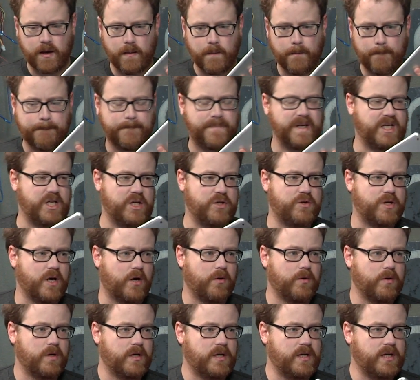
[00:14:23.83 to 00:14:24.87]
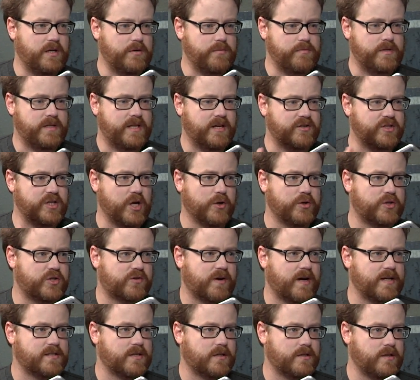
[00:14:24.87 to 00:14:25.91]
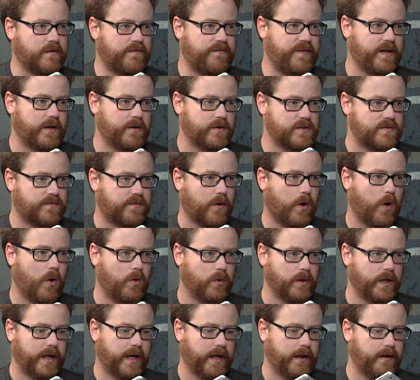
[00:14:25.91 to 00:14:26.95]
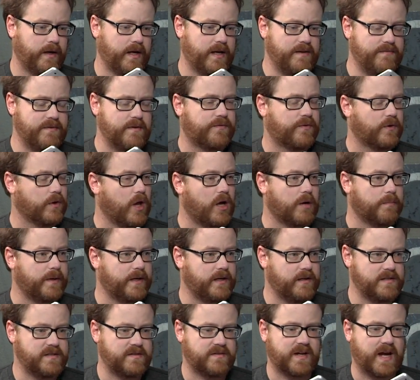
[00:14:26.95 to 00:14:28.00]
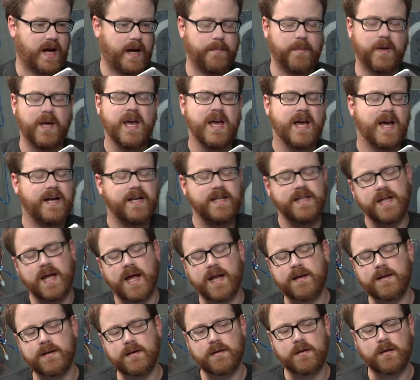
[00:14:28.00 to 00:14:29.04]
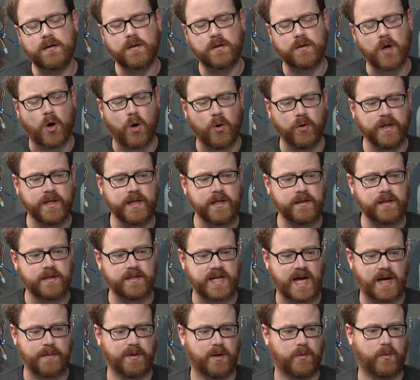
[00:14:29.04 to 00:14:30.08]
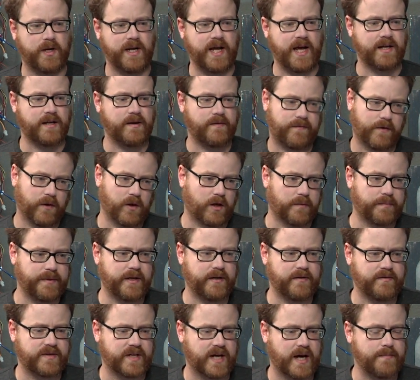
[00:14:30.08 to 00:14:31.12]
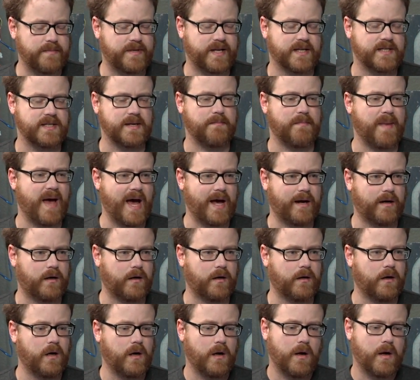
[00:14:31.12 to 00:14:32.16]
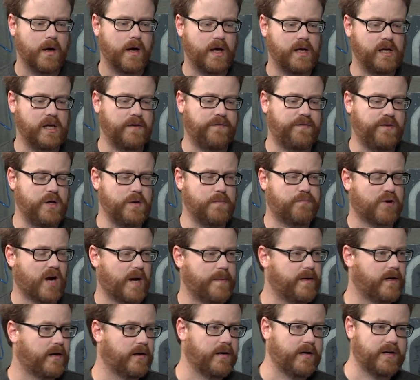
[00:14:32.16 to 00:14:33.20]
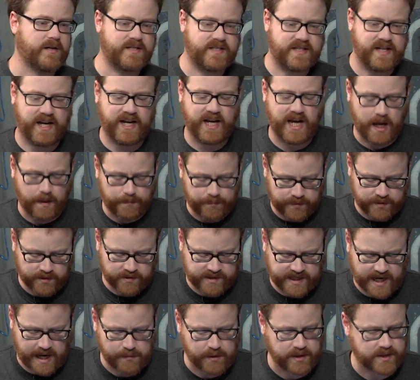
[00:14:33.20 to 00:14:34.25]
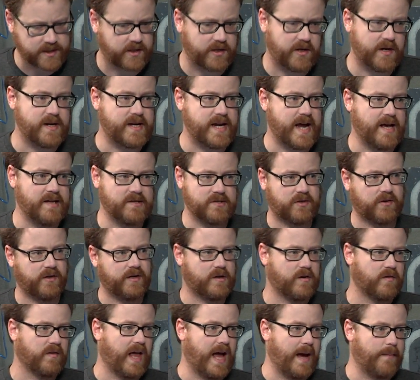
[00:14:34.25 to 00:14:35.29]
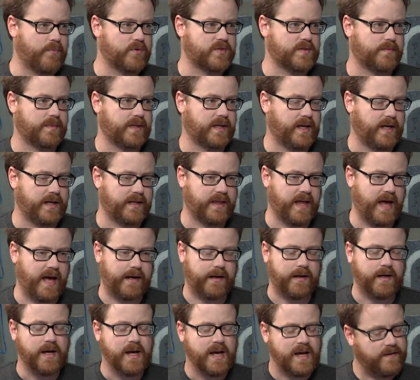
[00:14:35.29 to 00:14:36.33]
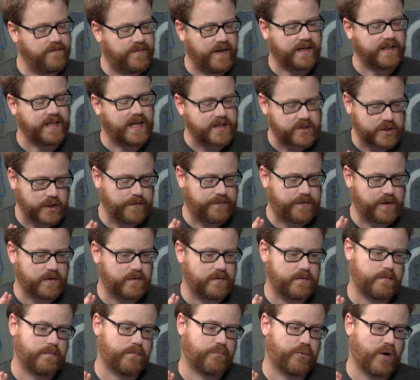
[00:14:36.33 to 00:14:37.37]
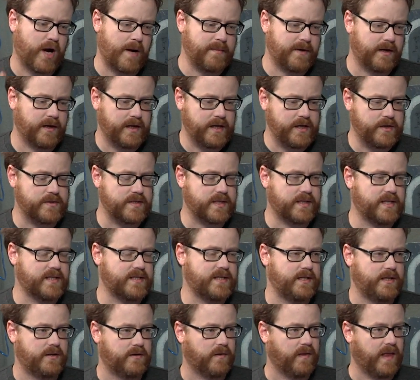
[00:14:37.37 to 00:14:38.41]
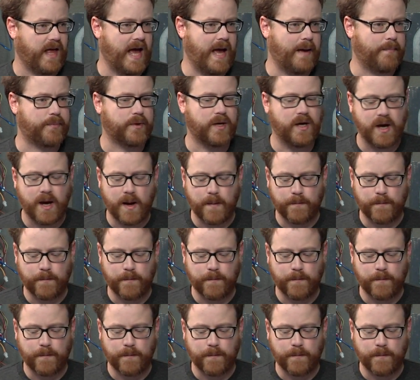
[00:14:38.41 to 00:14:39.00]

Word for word: But you don't. You, there's no stress on your fingers for holding it, even for long periods of time. And and holding the tablet one-handed for a long period of time doesn't matter if you primarily are sitting up. Your tablet's on your desk or in your lap or something like that. In fact, actually, if you're primarily using this in your lap,